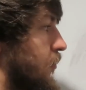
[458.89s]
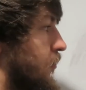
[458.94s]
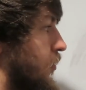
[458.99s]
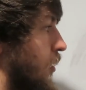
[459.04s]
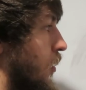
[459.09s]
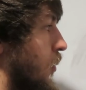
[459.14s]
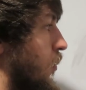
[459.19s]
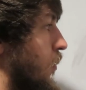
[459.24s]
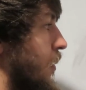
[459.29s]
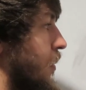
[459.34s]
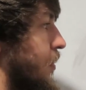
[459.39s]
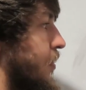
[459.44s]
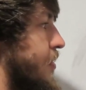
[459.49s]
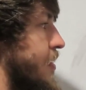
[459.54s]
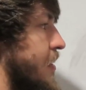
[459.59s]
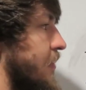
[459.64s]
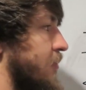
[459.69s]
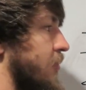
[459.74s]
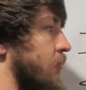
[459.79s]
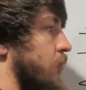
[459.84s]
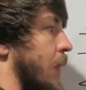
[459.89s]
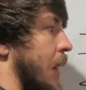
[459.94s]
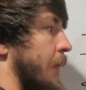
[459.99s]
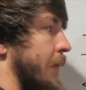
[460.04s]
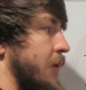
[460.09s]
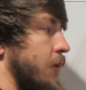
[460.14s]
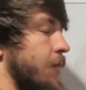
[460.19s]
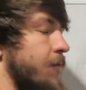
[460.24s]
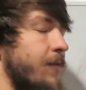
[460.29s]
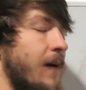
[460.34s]
So this is why
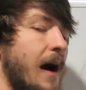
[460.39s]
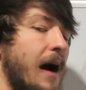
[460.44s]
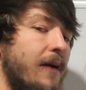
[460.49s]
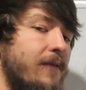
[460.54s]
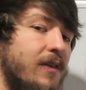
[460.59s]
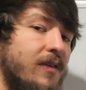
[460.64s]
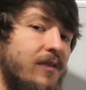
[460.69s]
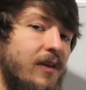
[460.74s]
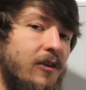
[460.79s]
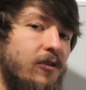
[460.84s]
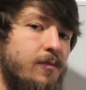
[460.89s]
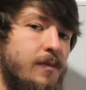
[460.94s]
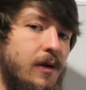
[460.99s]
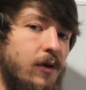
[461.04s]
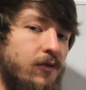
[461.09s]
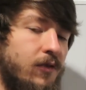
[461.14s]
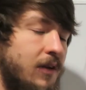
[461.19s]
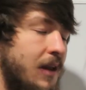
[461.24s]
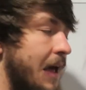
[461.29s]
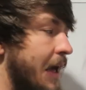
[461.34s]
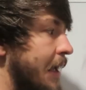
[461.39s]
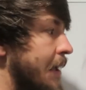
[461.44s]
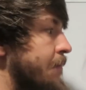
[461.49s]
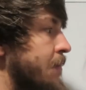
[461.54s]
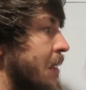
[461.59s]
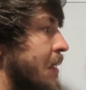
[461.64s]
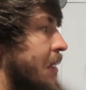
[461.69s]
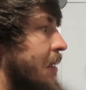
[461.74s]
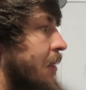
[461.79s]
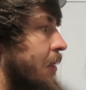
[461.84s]
we do five to six meals a
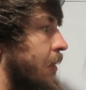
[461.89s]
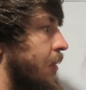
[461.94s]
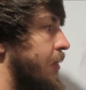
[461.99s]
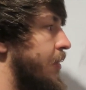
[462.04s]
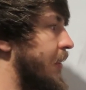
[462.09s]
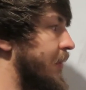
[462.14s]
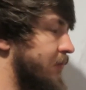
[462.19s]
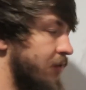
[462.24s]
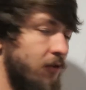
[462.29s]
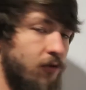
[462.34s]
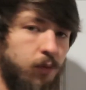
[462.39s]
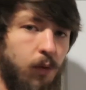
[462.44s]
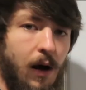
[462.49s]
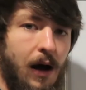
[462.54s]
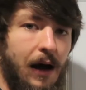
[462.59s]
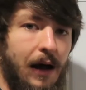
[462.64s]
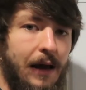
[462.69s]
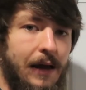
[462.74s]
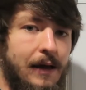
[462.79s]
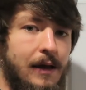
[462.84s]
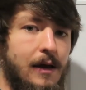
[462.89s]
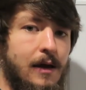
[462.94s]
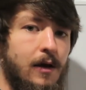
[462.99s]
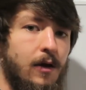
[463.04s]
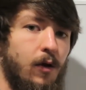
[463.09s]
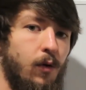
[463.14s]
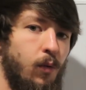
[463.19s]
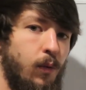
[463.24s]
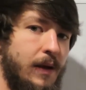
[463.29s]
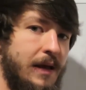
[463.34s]
day. This is why
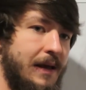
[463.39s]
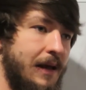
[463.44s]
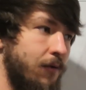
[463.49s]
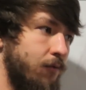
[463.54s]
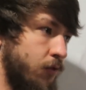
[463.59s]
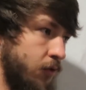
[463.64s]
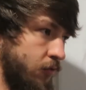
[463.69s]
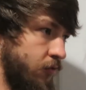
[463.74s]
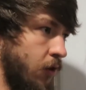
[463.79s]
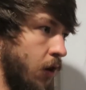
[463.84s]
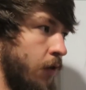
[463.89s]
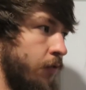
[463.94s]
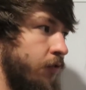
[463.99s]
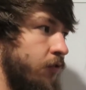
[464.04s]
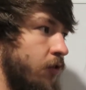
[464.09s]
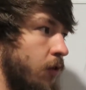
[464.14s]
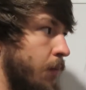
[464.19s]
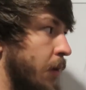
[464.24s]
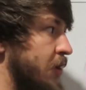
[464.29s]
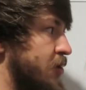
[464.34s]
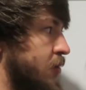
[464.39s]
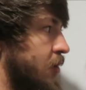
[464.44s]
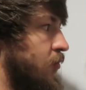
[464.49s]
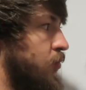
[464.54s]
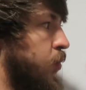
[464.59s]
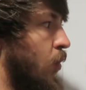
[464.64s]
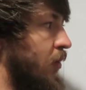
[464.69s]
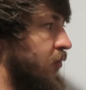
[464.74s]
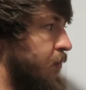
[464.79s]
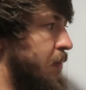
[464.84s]
we get results so much
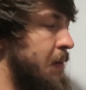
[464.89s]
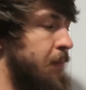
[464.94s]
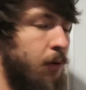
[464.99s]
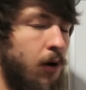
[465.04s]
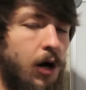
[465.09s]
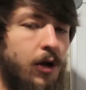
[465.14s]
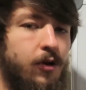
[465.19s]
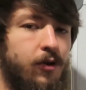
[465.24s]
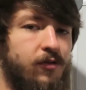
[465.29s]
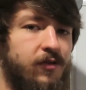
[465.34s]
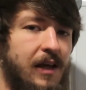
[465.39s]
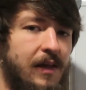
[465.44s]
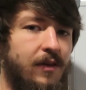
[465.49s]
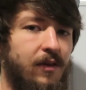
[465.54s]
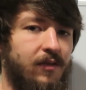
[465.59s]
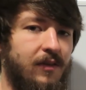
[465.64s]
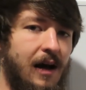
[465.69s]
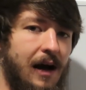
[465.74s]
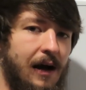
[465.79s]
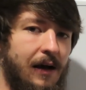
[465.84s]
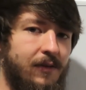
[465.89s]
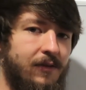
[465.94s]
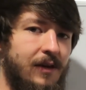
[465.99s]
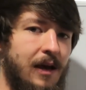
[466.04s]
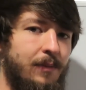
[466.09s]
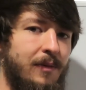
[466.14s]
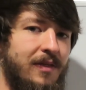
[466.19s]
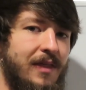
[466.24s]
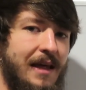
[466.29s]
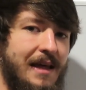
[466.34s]
because once people understand this
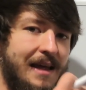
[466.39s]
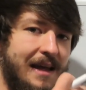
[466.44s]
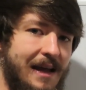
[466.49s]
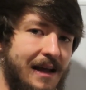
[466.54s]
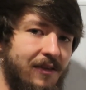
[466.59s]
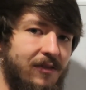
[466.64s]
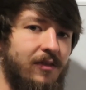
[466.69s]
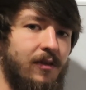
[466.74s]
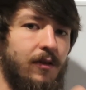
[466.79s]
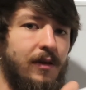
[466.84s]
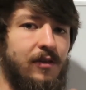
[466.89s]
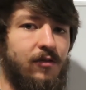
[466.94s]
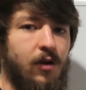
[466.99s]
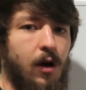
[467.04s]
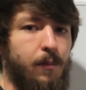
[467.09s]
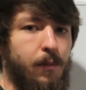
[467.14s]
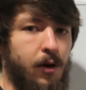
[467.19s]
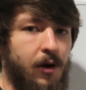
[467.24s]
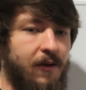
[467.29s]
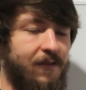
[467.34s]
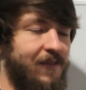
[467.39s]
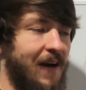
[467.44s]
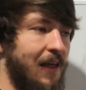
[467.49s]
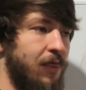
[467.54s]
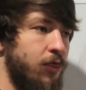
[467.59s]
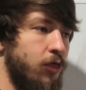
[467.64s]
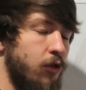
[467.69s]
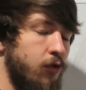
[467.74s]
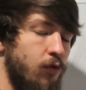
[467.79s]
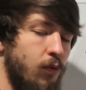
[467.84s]
concept, they instantly start burning
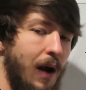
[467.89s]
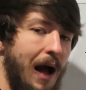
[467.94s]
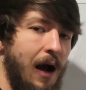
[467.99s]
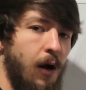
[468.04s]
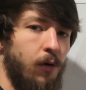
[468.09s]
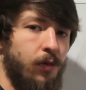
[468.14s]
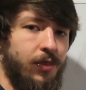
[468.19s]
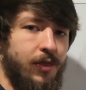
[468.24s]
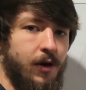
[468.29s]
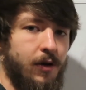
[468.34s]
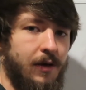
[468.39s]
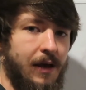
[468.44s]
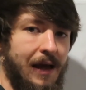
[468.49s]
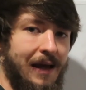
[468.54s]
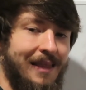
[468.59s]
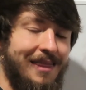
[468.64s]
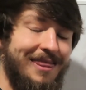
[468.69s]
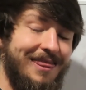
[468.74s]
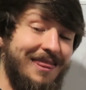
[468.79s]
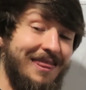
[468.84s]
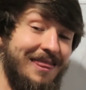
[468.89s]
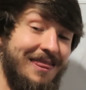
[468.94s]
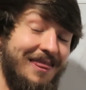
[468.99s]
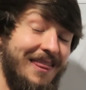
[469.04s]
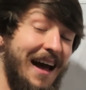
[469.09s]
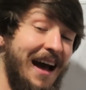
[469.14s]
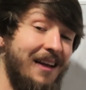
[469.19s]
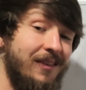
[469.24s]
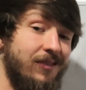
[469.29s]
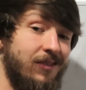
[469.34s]
fat throughout their day.
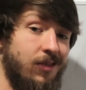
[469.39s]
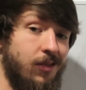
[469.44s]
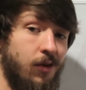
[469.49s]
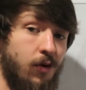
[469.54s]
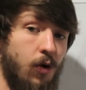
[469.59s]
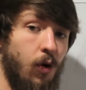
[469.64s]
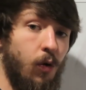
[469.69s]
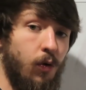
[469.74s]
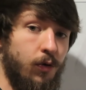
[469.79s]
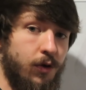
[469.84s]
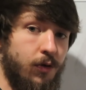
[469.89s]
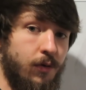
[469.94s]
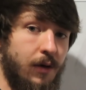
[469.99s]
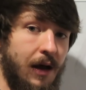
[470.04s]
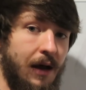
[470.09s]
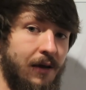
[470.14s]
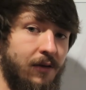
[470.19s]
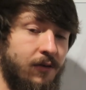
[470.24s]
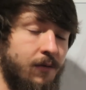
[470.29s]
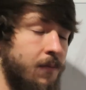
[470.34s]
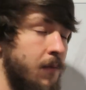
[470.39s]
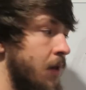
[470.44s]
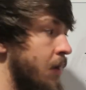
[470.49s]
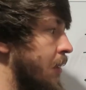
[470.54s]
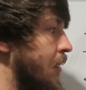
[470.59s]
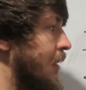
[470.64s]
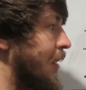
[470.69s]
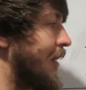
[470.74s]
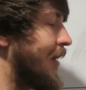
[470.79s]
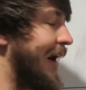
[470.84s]
And that's the goal, you guys.
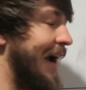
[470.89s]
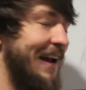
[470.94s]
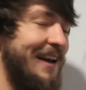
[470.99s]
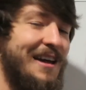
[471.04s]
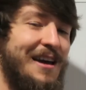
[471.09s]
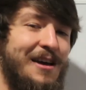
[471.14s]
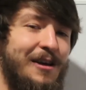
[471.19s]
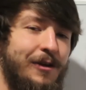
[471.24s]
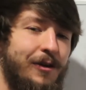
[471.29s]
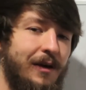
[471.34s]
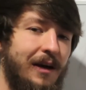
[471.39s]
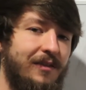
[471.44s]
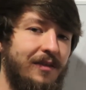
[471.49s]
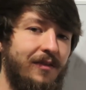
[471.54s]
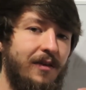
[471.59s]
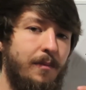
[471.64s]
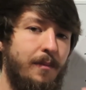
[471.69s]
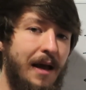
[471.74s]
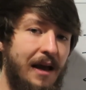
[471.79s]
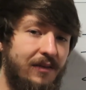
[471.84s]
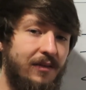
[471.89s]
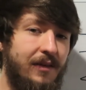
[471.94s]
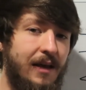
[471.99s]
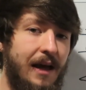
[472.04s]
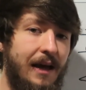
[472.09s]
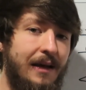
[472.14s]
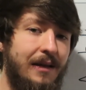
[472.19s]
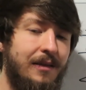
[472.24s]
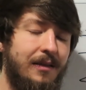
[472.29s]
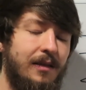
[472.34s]
All right, you guys have an amazing
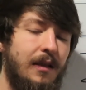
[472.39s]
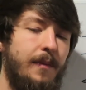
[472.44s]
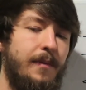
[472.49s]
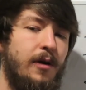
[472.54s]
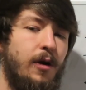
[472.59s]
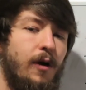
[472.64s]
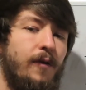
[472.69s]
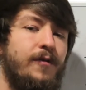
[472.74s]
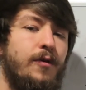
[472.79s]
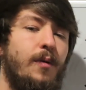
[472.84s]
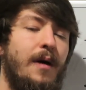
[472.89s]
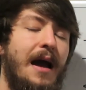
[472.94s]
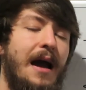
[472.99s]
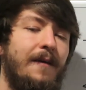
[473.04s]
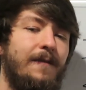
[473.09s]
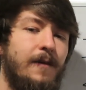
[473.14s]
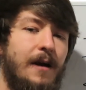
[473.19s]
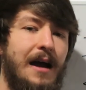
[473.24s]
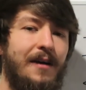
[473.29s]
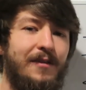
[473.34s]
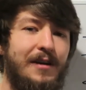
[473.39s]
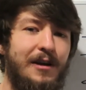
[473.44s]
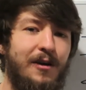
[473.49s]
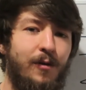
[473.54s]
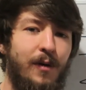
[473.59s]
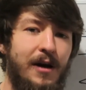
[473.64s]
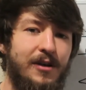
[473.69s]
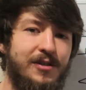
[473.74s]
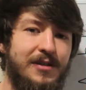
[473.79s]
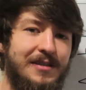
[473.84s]
day. Let me know if you ever have any
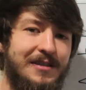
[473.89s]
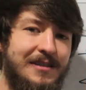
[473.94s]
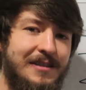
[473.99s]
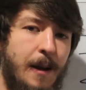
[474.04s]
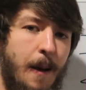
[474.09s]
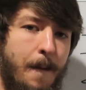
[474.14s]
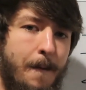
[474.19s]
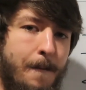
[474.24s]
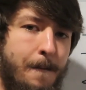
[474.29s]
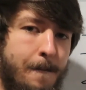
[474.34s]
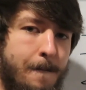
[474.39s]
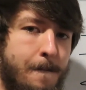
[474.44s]
questions.